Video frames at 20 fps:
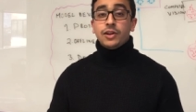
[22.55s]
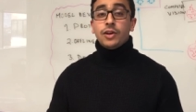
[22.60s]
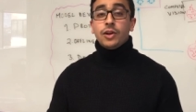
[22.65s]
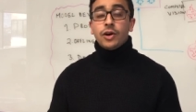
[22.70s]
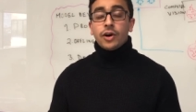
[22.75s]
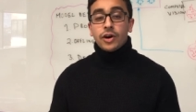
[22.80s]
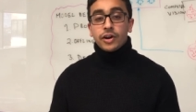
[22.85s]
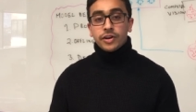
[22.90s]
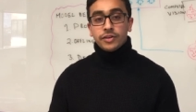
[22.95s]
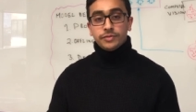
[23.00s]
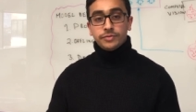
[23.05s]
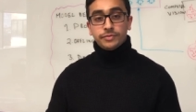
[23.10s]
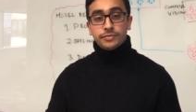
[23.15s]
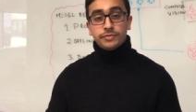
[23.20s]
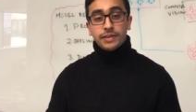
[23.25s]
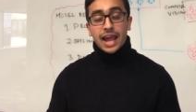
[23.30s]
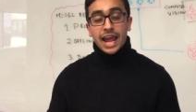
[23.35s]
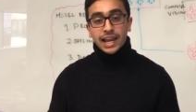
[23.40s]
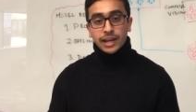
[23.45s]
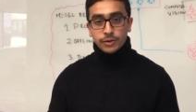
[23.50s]
lot of
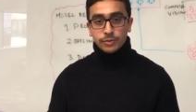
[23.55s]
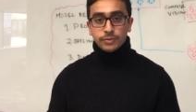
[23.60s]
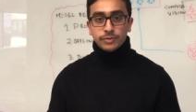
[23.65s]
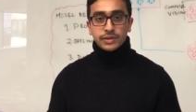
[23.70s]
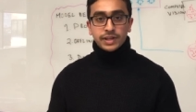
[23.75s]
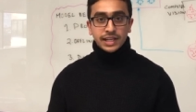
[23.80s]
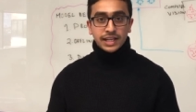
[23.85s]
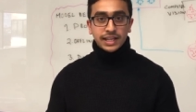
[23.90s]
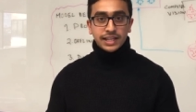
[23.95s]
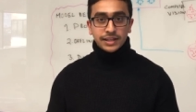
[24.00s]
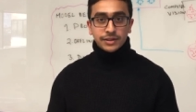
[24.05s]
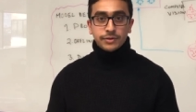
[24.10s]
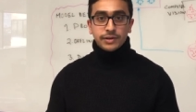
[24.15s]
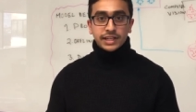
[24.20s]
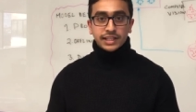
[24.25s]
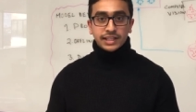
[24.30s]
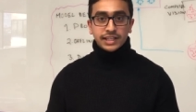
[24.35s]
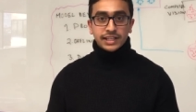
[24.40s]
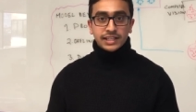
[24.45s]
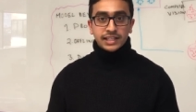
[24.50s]
value in
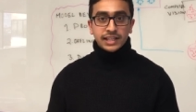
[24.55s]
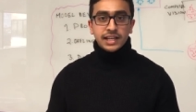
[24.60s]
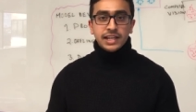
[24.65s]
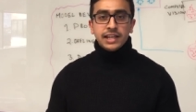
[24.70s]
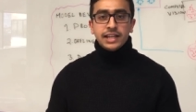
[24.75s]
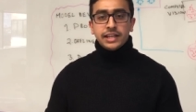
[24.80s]
doing this.